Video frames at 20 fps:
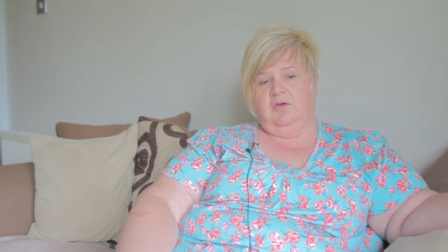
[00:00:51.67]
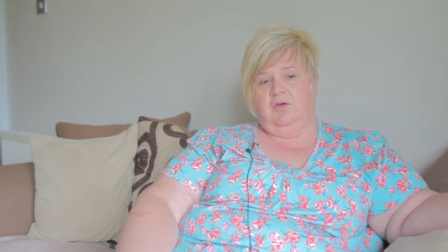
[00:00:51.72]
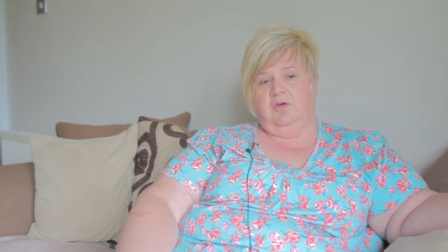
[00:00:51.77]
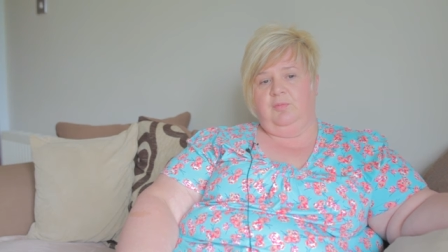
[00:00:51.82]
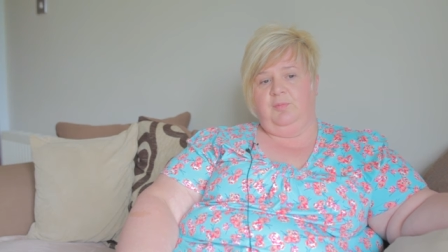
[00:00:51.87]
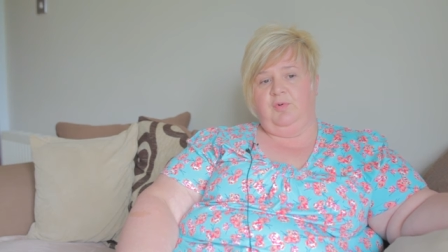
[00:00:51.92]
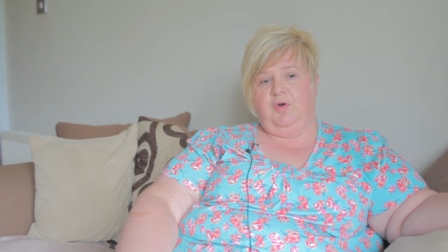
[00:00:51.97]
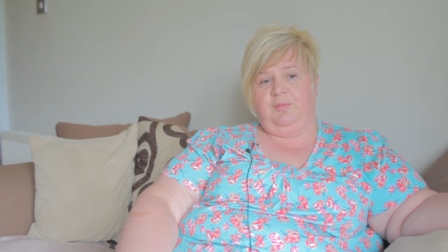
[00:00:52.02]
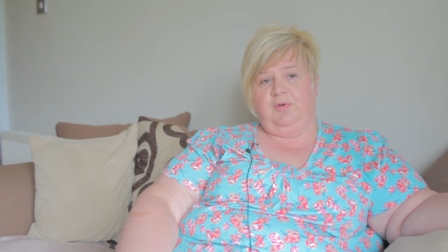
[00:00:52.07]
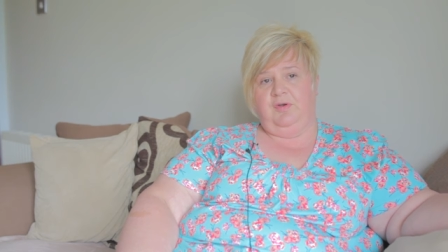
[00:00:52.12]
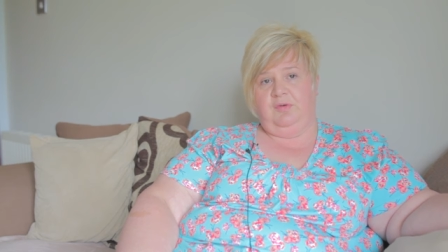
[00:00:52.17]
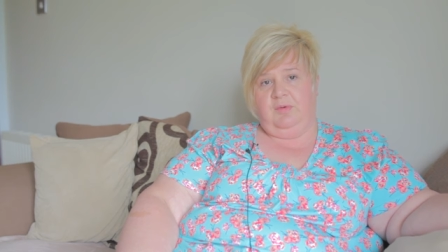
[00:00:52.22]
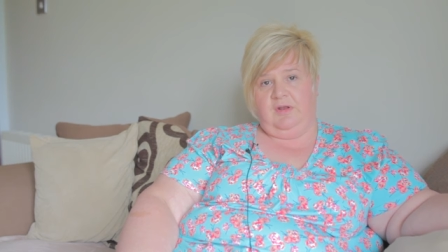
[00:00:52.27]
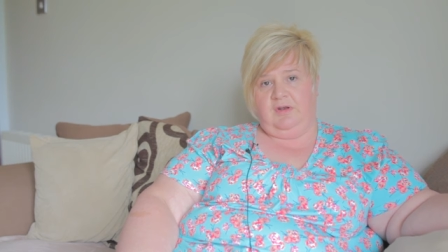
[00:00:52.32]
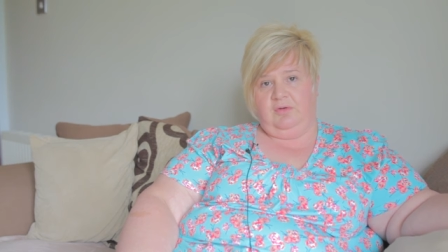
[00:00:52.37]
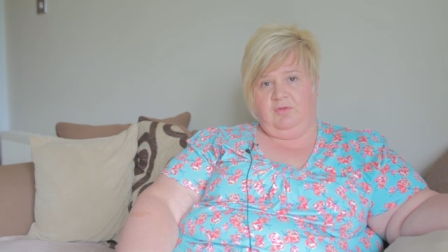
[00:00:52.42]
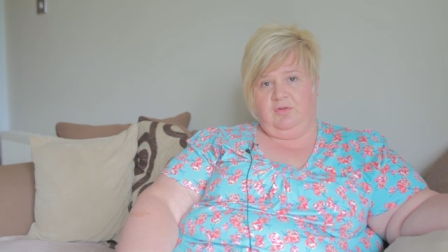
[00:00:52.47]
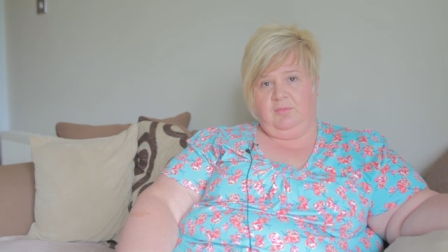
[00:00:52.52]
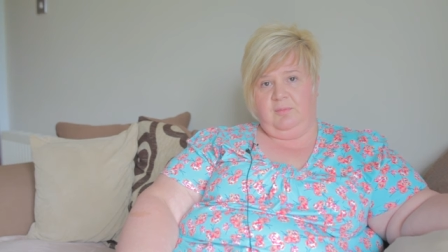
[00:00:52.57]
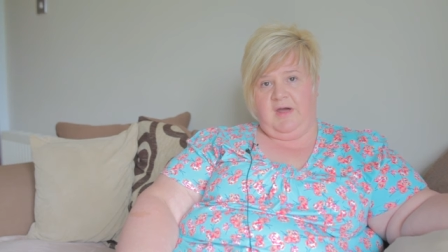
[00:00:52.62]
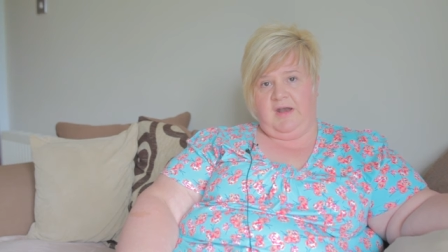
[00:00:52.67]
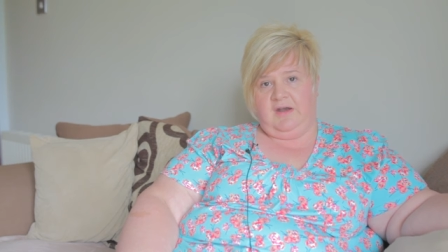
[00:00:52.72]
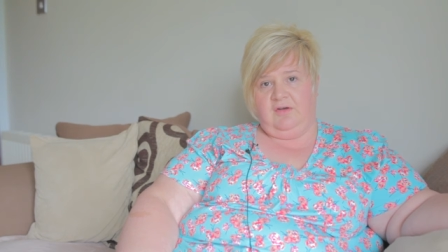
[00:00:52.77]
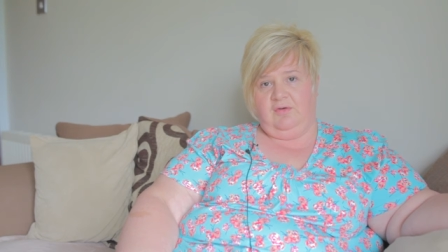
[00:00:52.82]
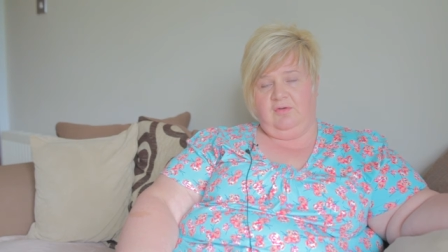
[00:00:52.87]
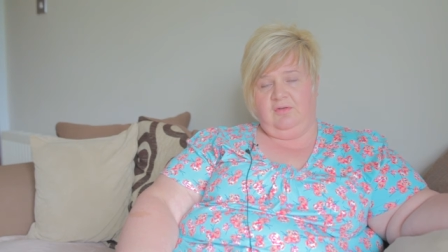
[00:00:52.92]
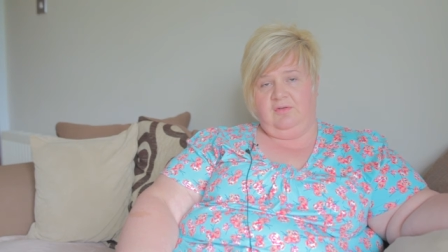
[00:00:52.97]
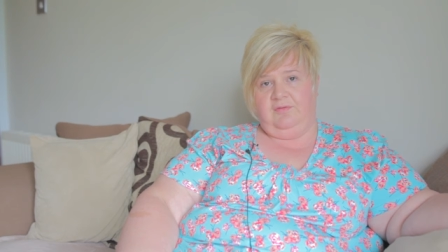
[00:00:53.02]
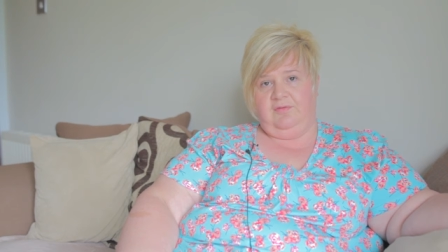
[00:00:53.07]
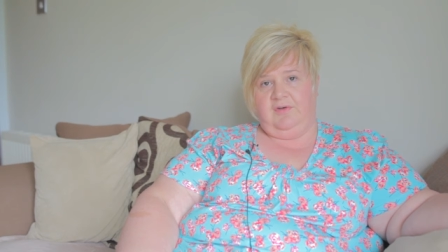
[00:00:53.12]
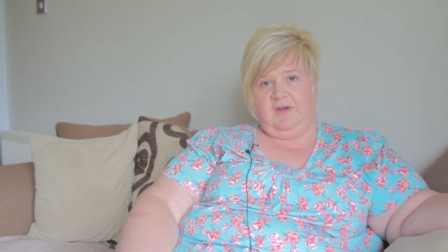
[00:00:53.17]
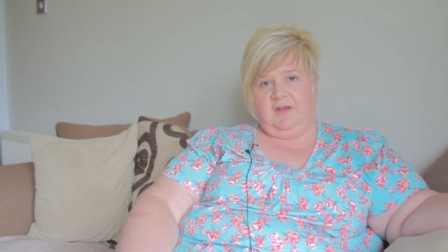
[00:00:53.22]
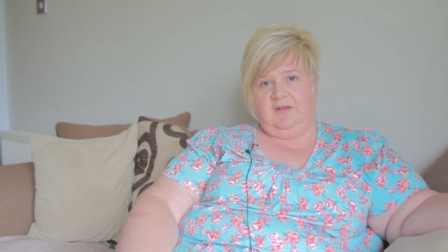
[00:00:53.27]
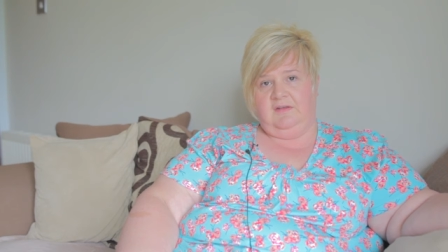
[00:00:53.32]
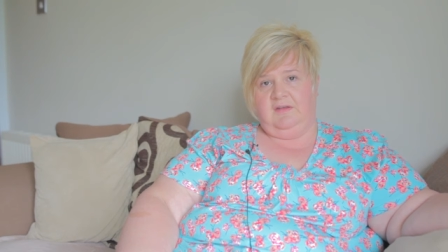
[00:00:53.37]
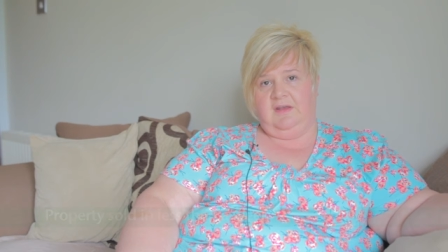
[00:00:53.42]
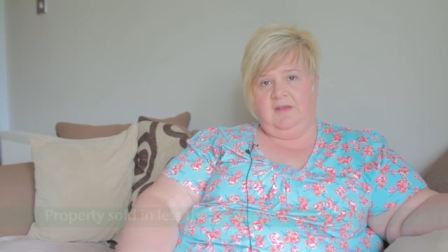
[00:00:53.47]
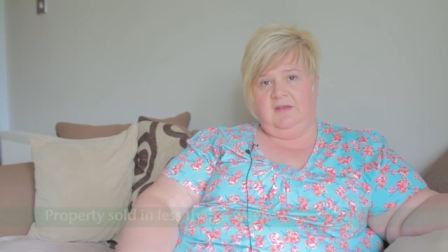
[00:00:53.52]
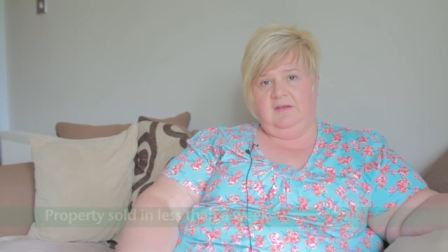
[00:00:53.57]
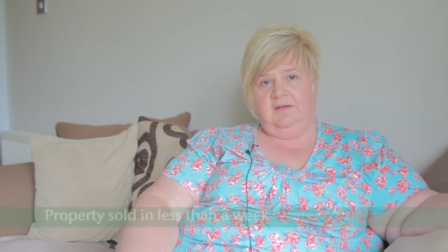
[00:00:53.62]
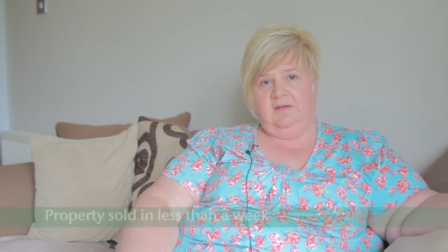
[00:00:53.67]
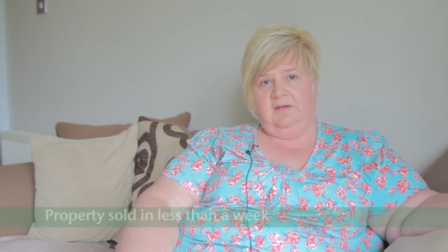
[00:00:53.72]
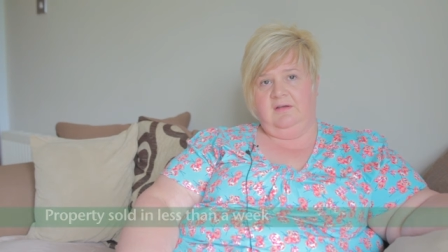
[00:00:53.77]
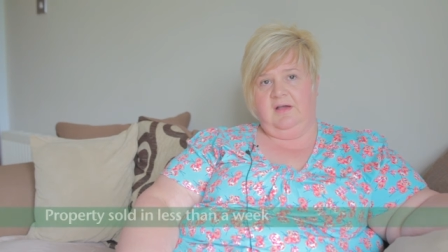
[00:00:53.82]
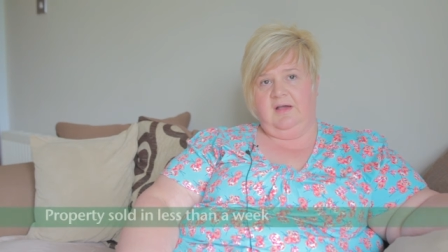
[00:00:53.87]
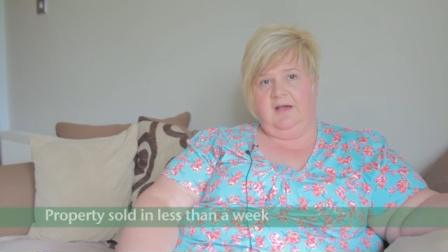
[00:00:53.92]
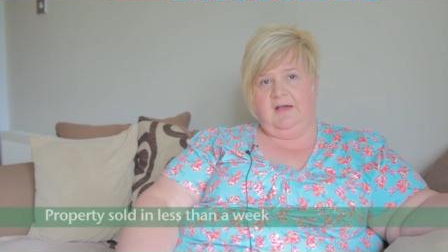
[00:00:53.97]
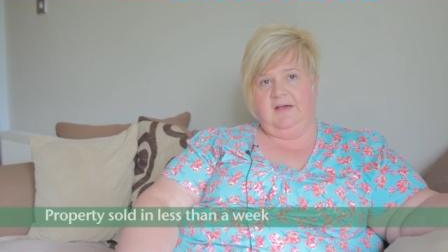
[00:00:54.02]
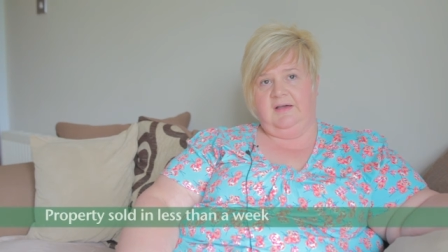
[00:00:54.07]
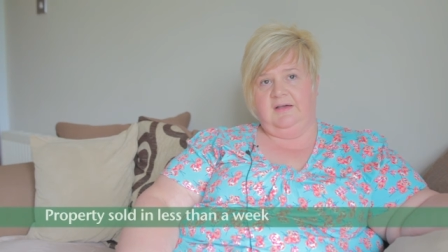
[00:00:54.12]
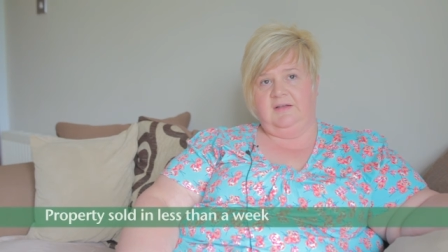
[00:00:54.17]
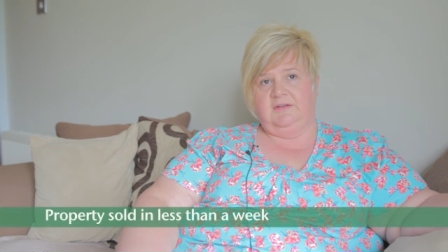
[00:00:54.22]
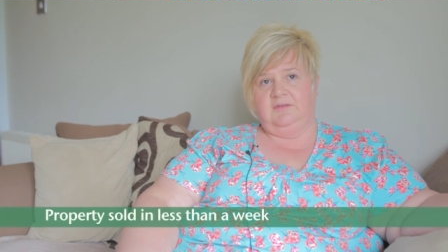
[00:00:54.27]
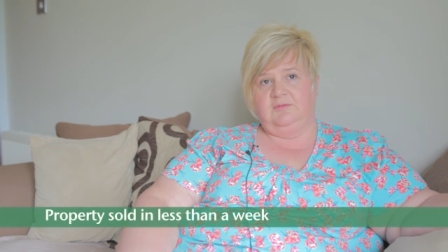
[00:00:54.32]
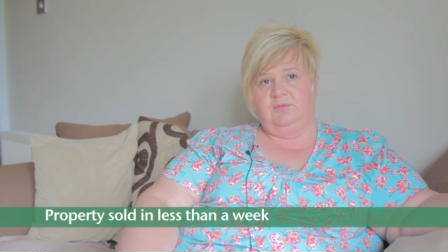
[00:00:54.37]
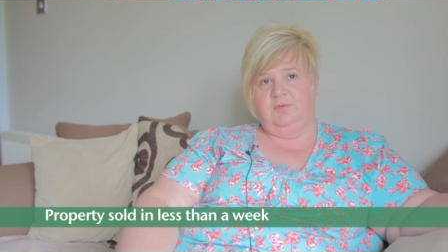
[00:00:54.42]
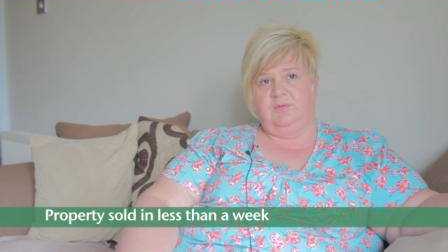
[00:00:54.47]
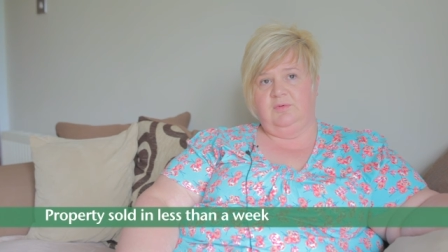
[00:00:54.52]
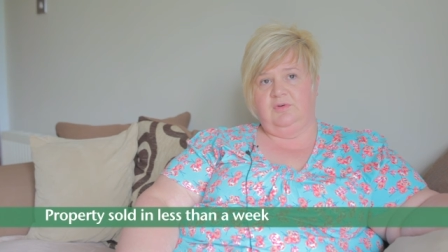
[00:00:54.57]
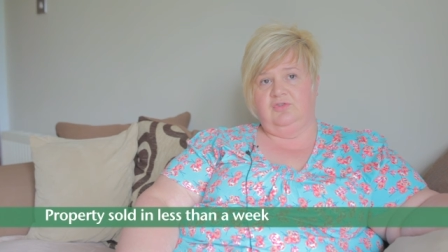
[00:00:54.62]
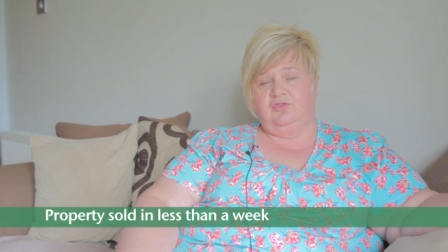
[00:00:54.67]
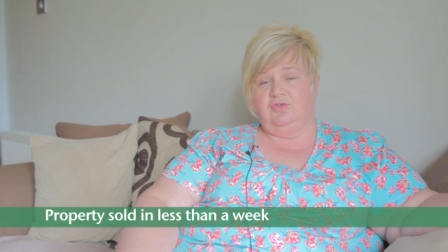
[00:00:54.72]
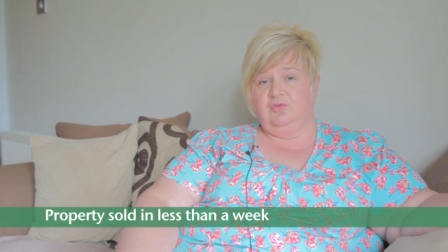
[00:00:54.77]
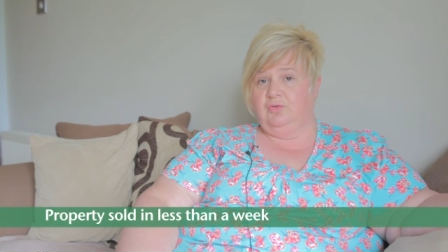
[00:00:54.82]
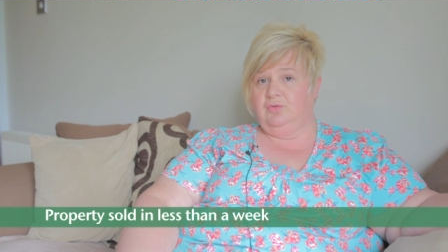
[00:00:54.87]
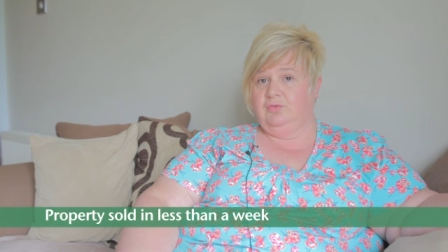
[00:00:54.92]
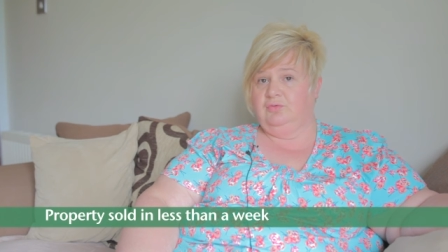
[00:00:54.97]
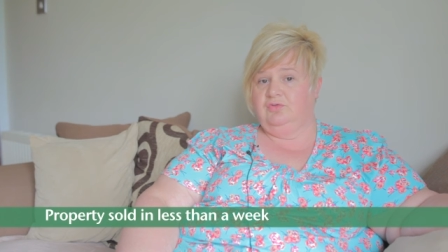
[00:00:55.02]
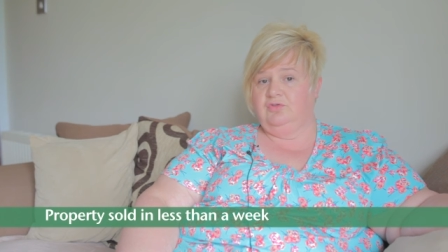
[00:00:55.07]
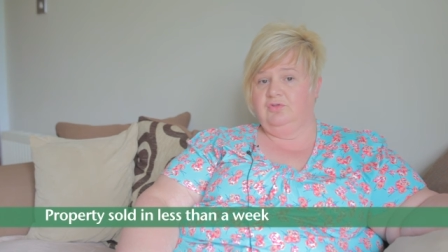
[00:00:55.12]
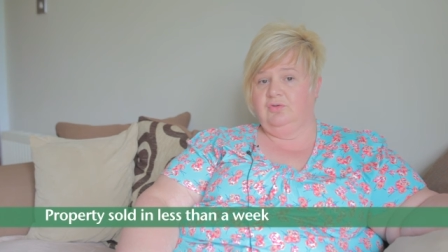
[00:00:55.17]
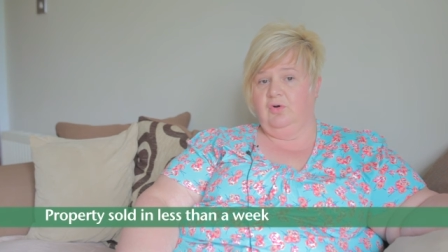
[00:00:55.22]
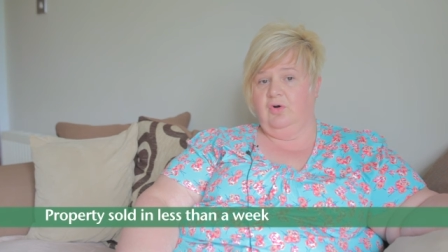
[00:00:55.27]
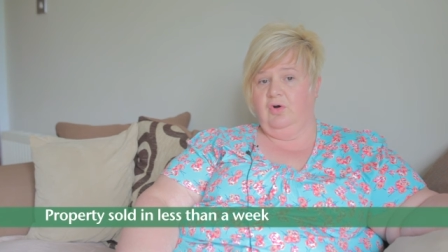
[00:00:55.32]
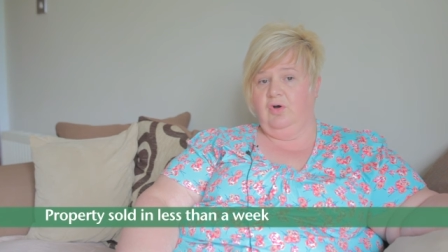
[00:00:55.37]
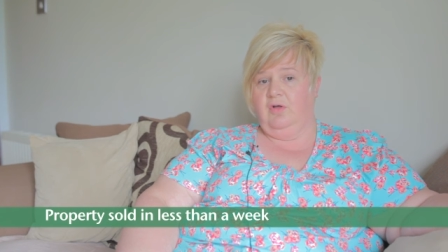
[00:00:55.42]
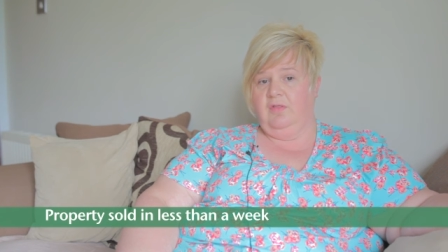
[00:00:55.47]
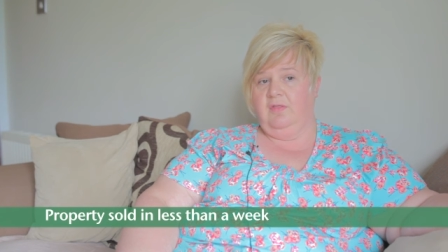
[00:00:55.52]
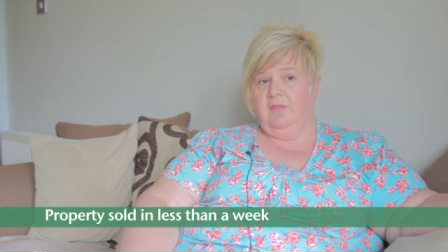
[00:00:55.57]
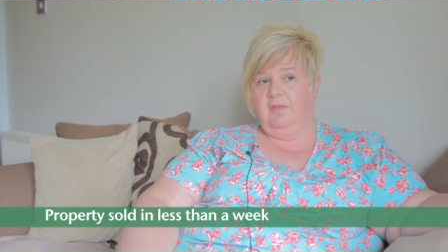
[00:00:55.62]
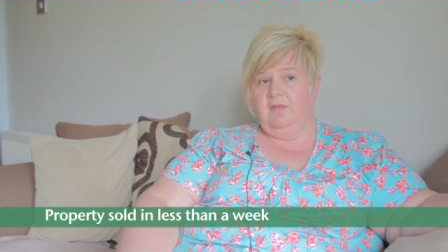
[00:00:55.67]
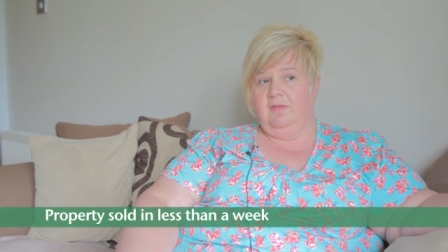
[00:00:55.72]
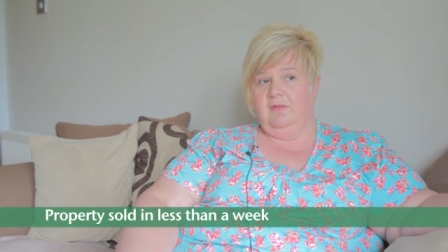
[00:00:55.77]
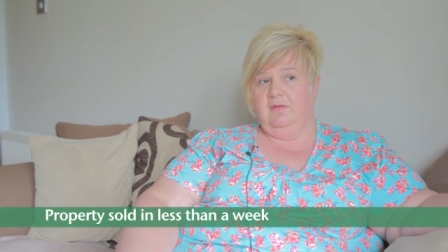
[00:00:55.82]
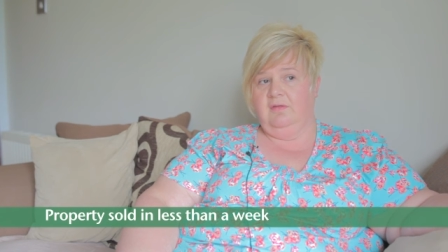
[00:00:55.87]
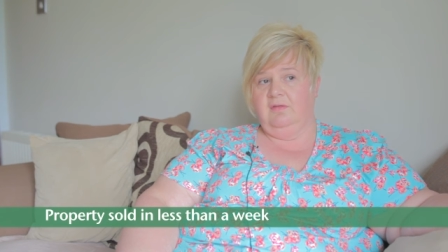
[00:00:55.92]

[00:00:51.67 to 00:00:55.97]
our property went on the market on the Friday and we were sold on